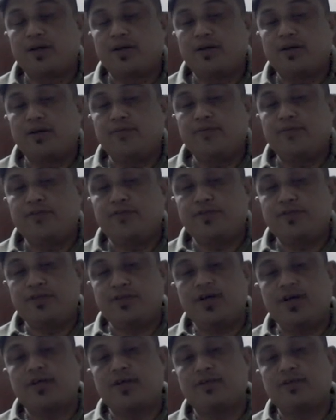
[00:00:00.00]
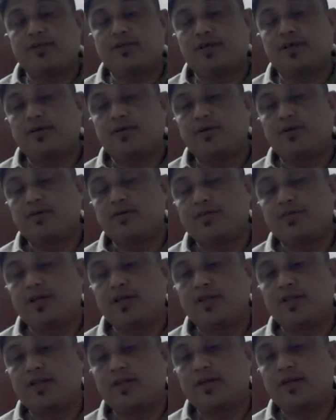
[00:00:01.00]
if we take a
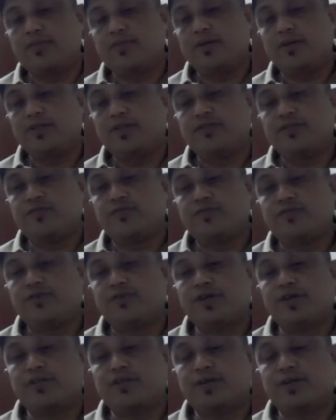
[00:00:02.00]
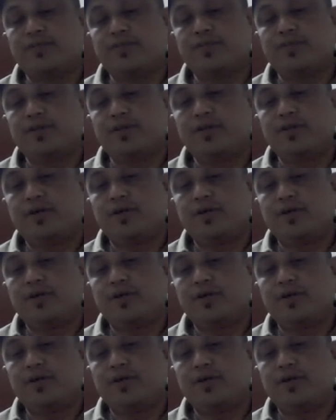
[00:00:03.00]
psychological, that means, for example,